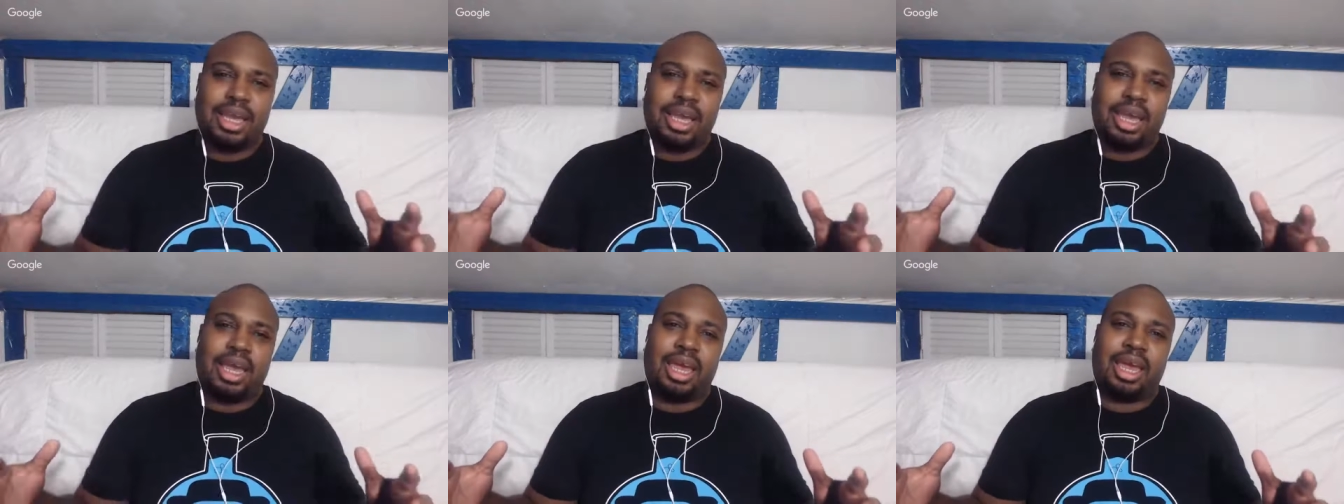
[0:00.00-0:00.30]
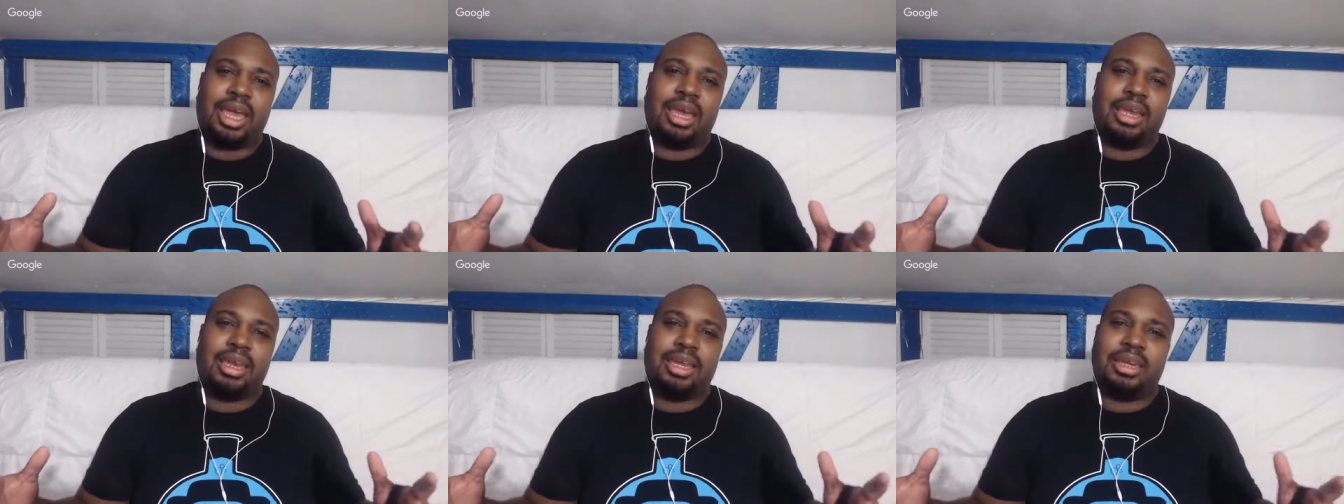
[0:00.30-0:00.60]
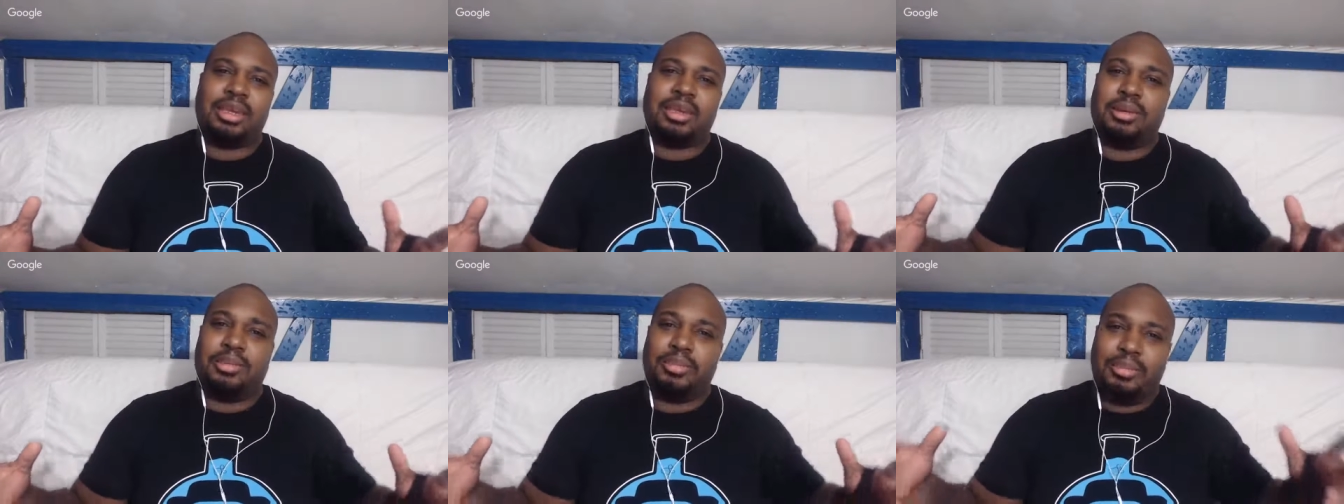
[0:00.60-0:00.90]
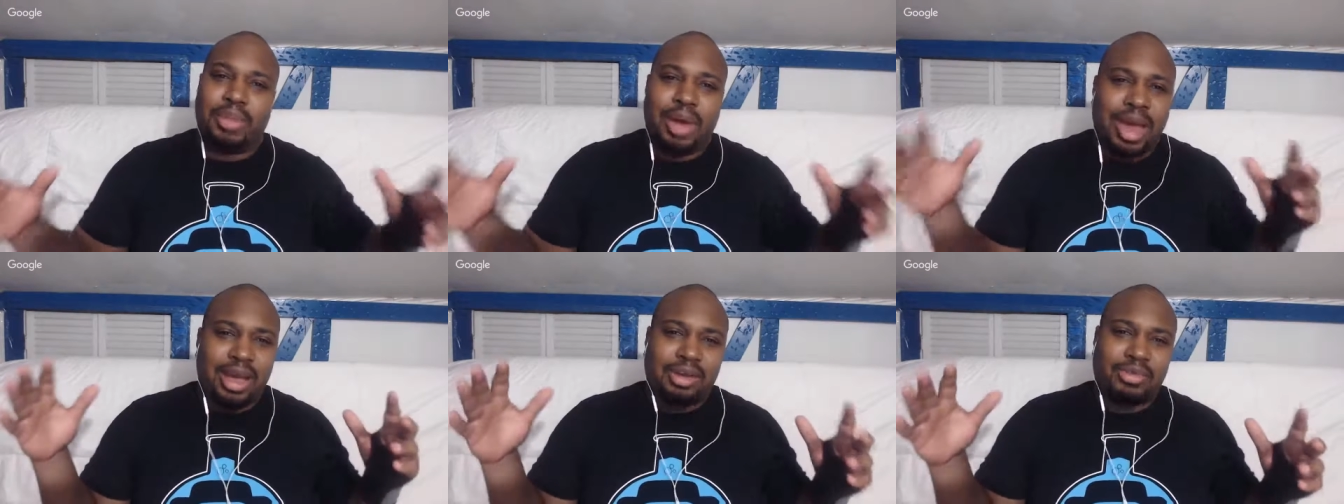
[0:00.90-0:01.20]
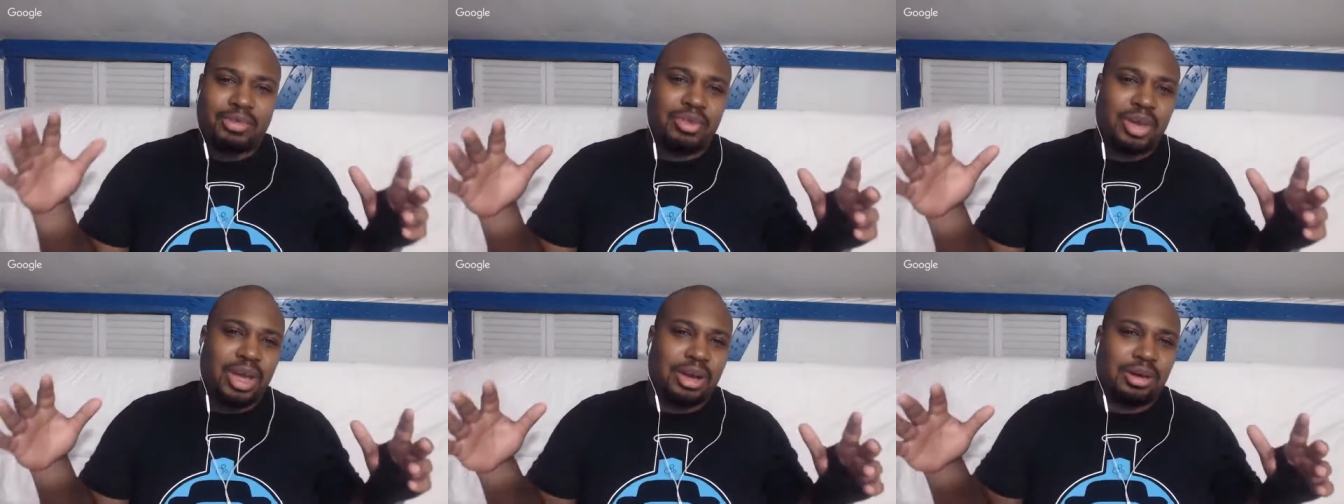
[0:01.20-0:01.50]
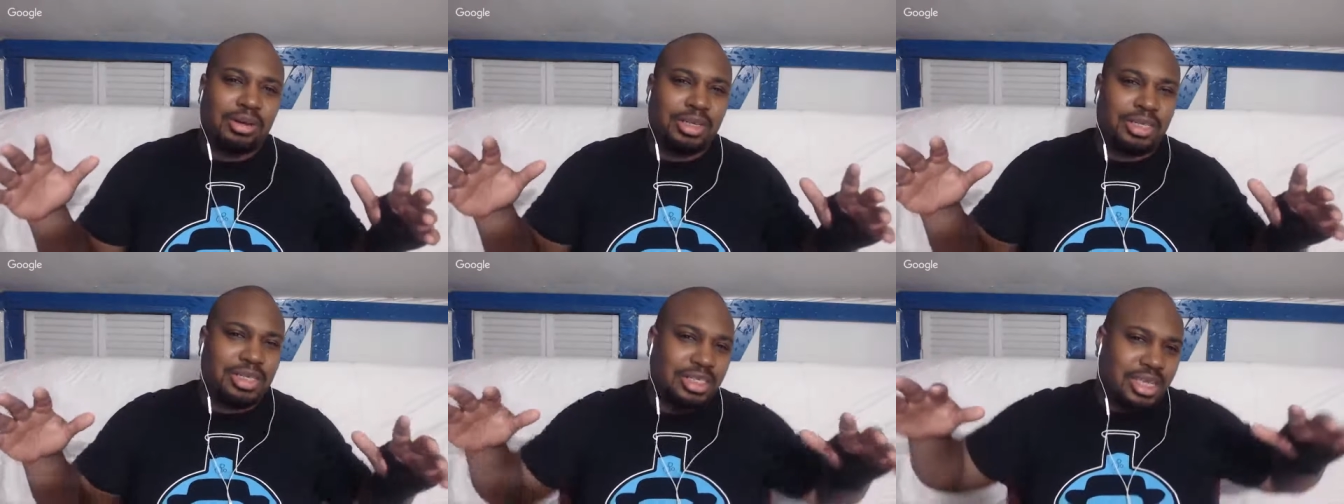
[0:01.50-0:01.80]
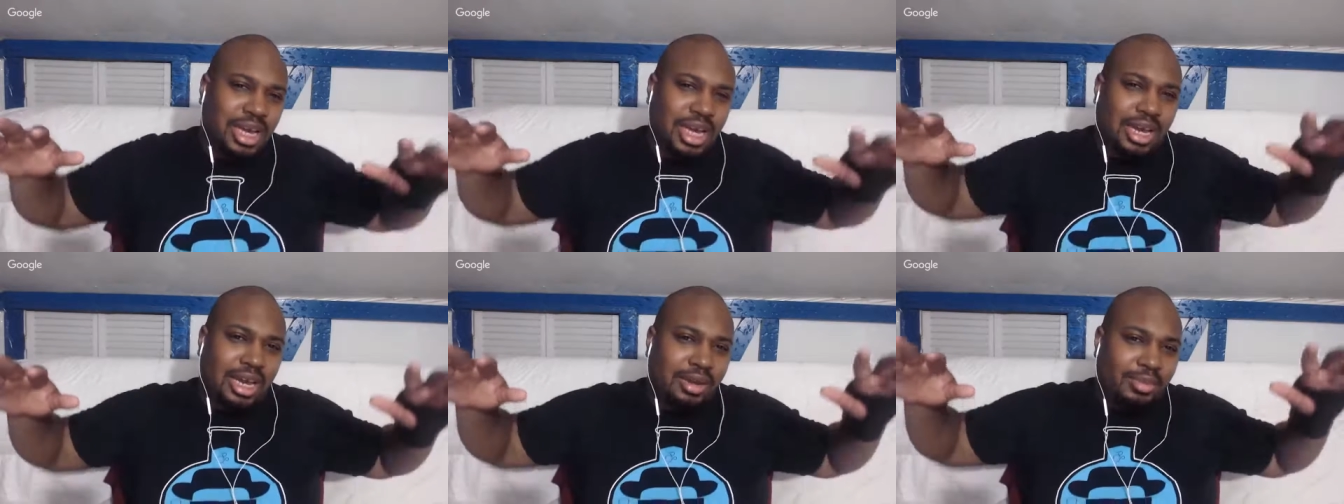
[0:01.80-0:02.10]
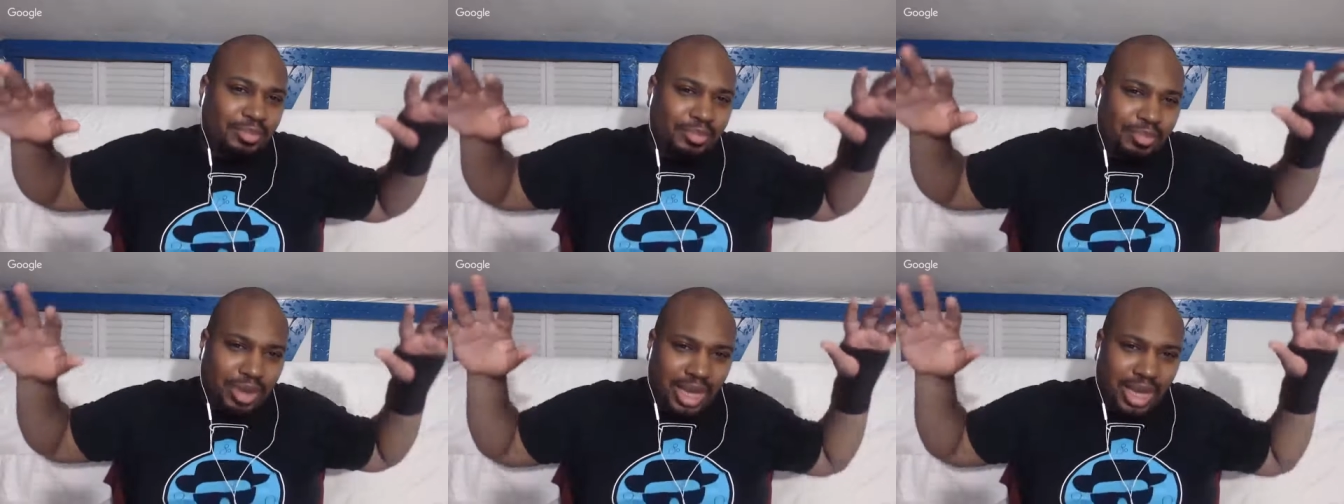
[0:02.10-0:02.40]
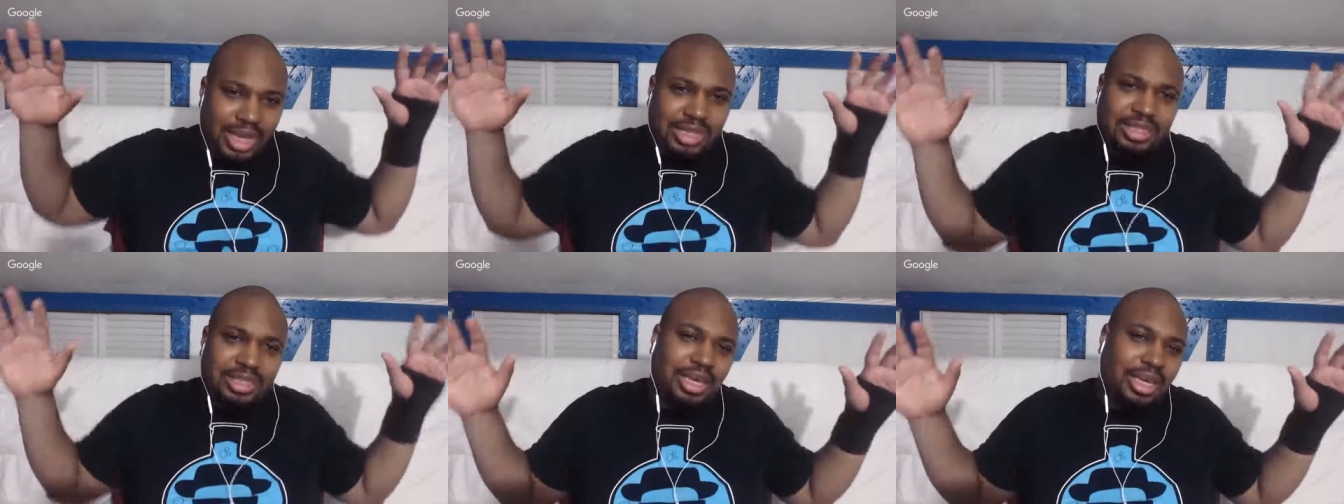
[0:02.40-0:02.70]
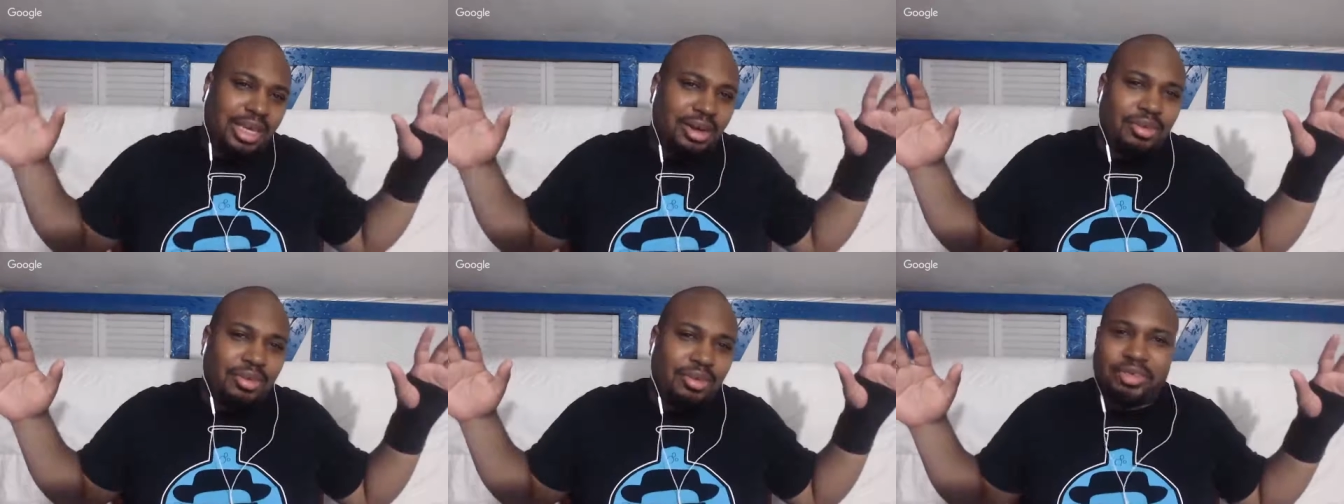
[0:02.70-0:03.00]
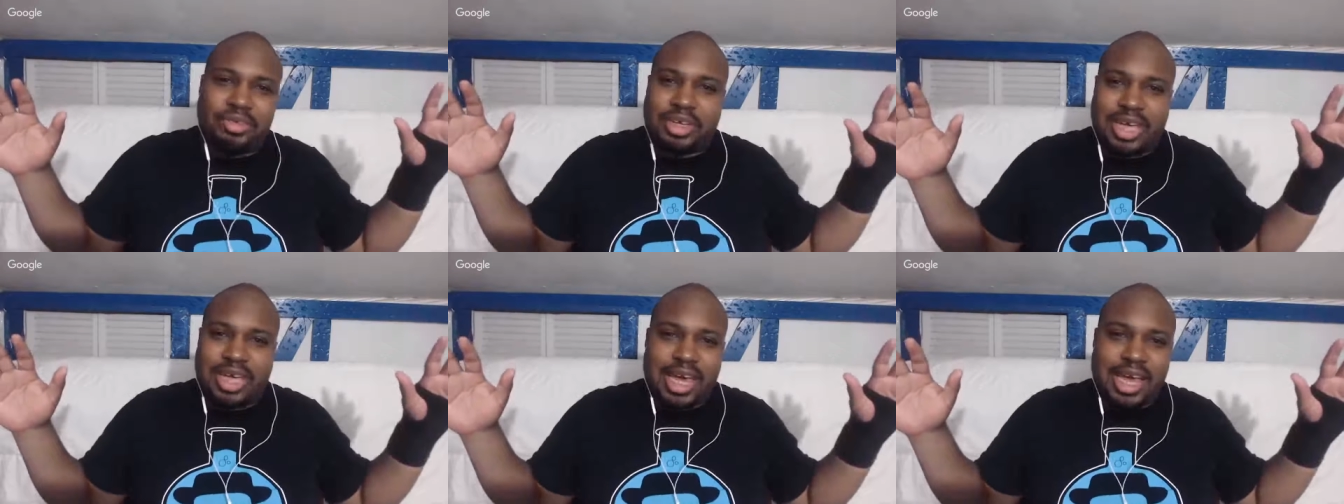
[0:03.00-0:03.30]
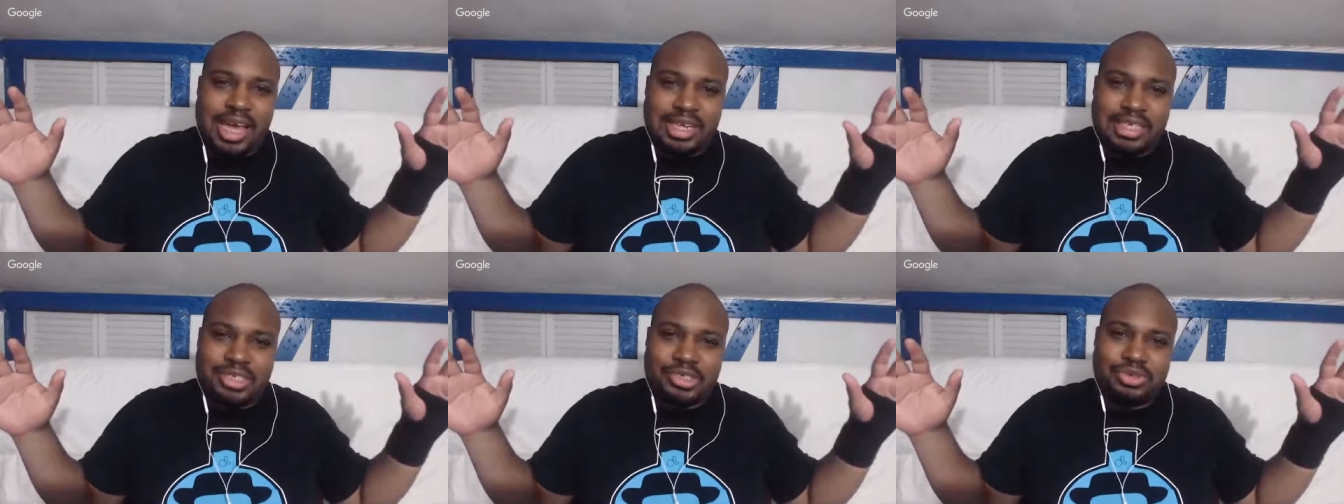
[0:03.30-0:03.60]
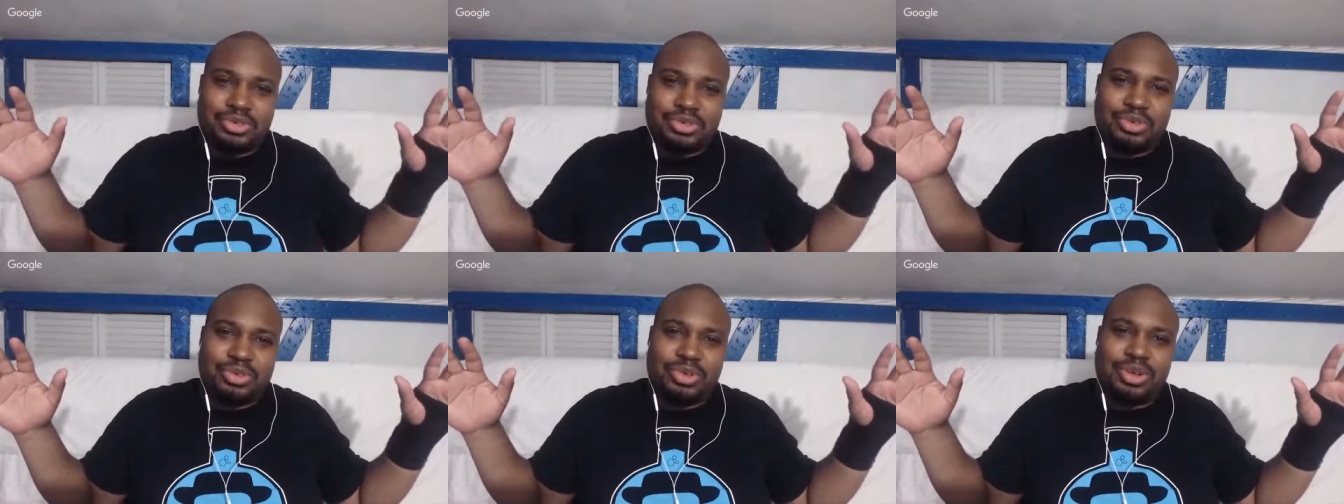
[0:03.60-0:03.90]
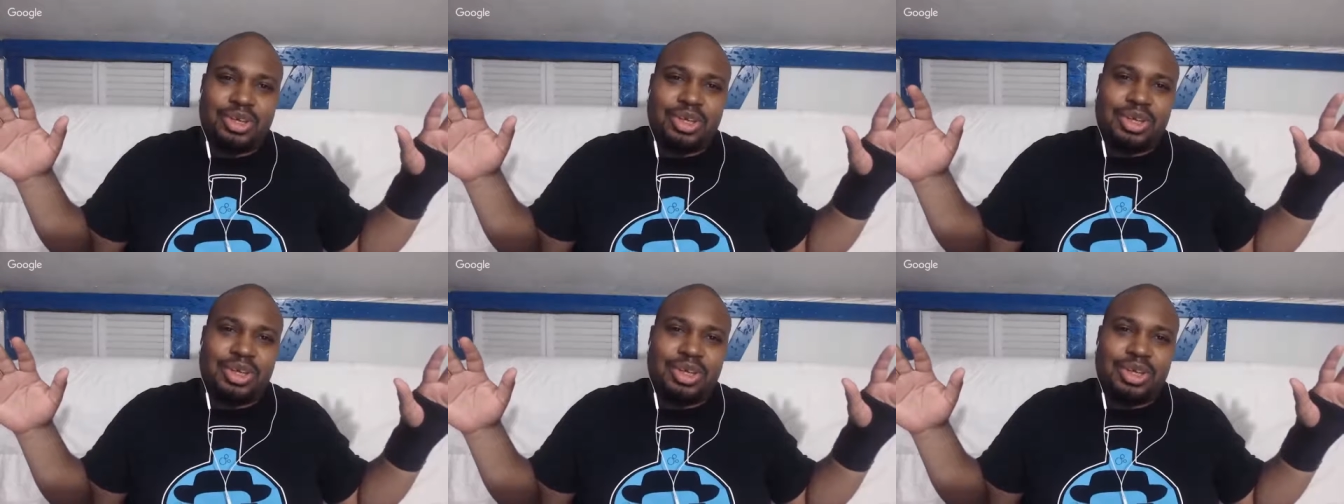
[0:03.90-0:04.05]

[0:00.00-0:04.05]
and in the background, it's got a painting of a castle.